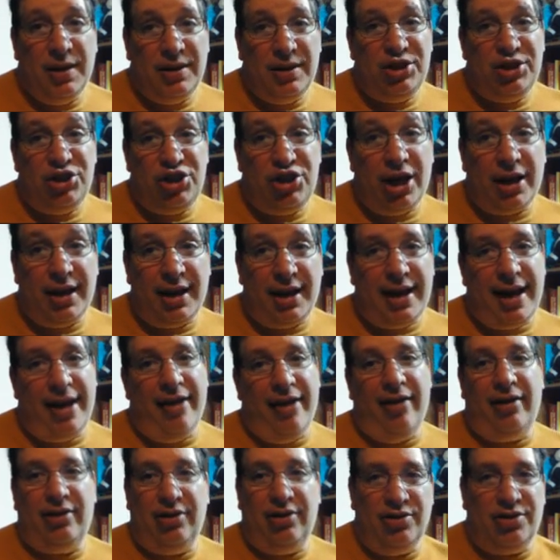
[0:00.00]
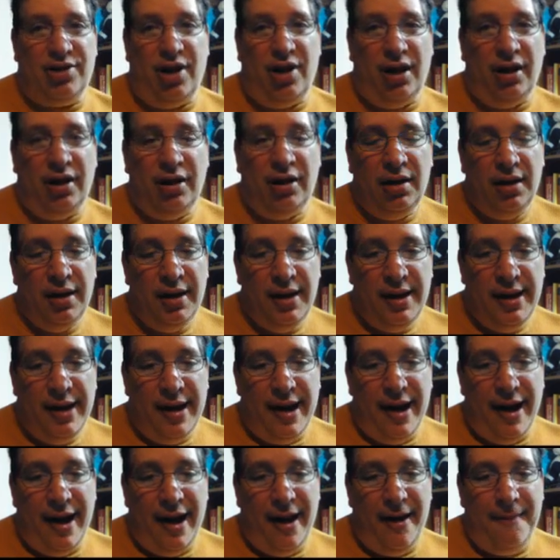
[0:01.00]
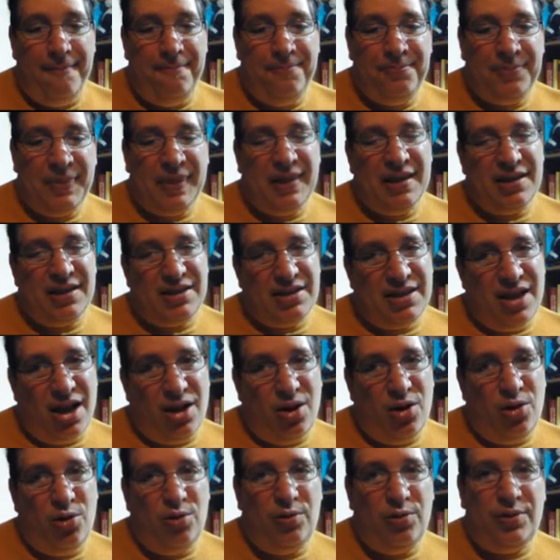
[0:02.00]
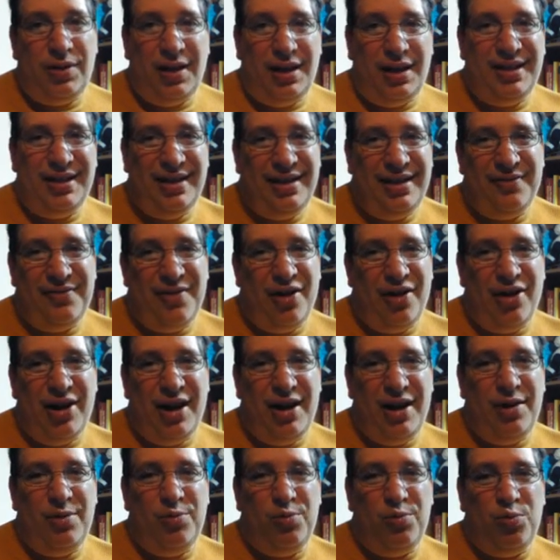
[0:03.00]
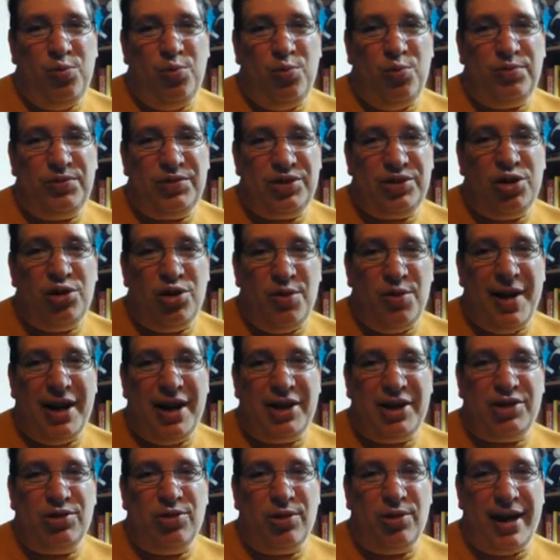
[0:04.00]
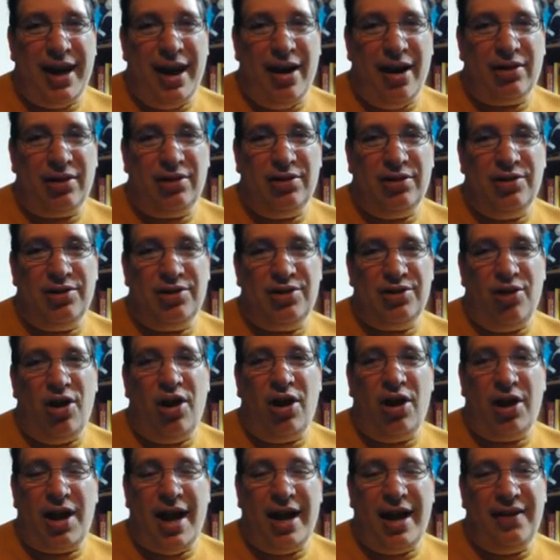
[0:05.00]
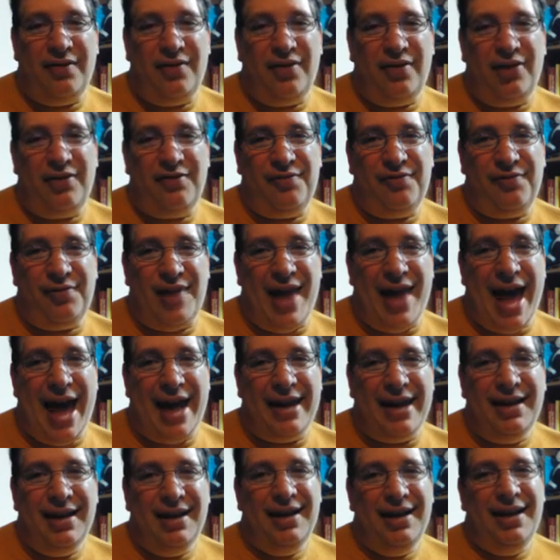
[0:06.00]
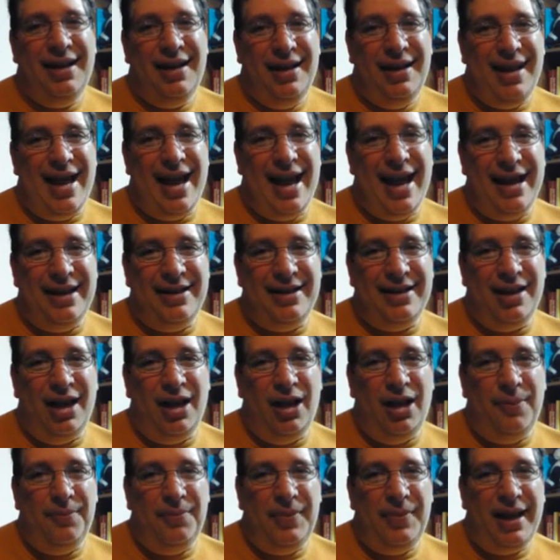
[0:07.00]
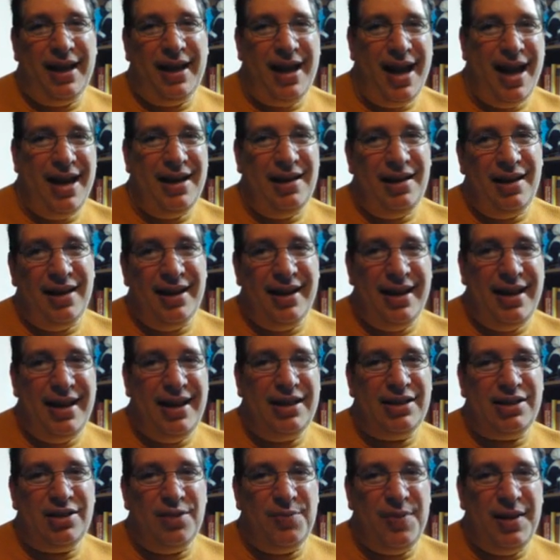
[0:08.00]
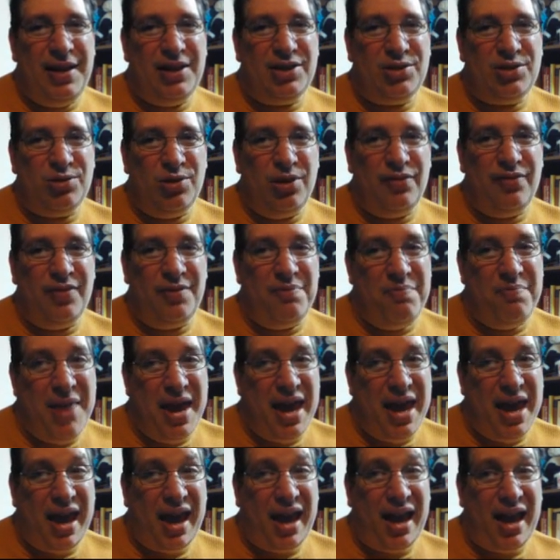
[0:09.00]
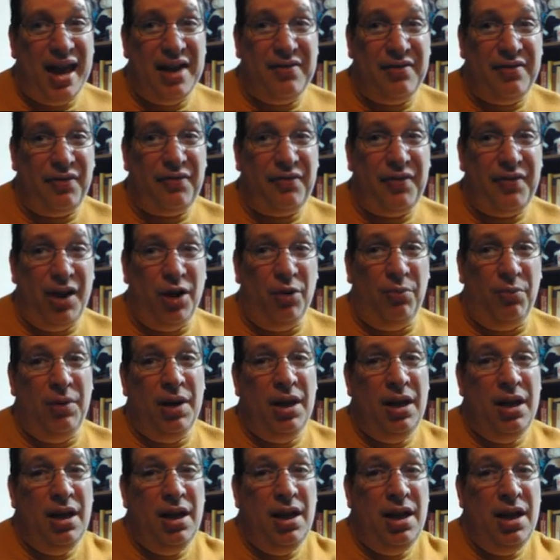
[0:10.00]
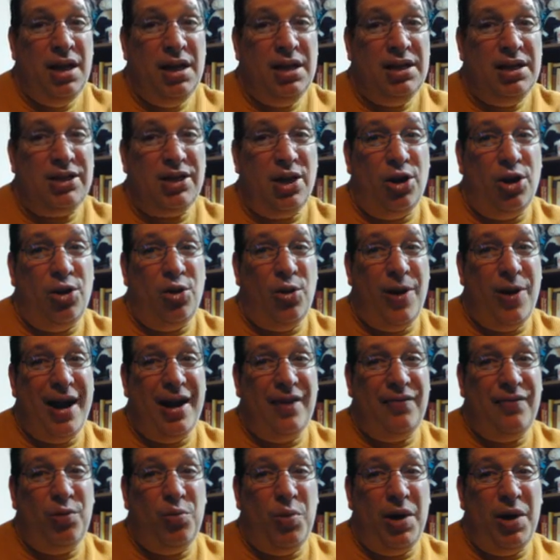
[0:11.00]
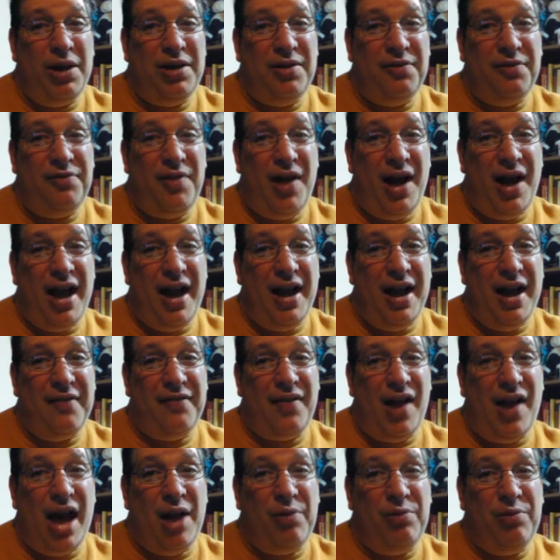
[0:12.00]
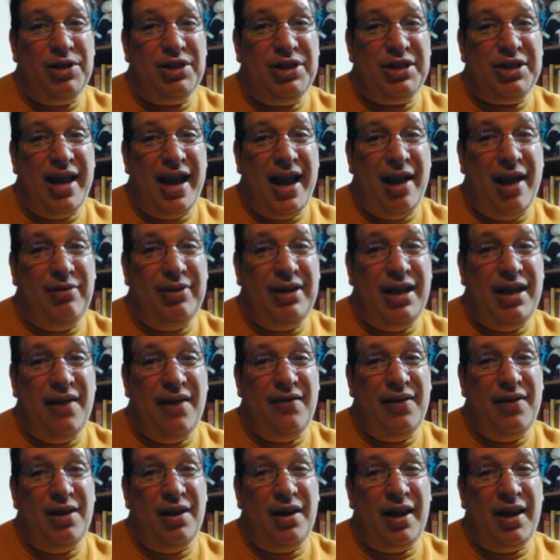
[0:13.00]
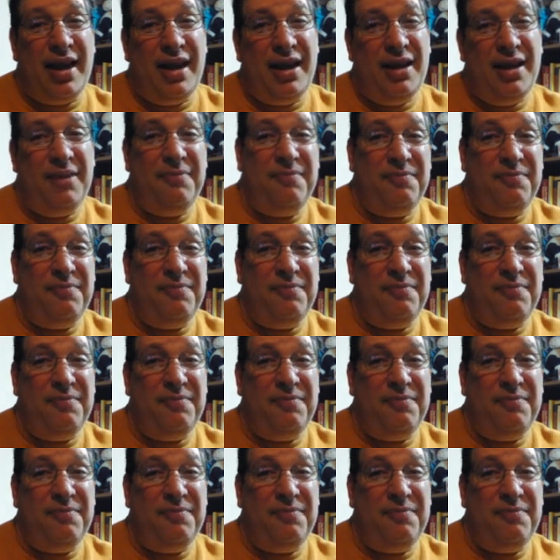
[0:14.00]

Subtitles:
chick characters are. Very two-dimensional characters. They're all kind of very flat, and it kind of leads to being sort of a meh kind of a film. So out of a 1 to 5, I would say I would give it a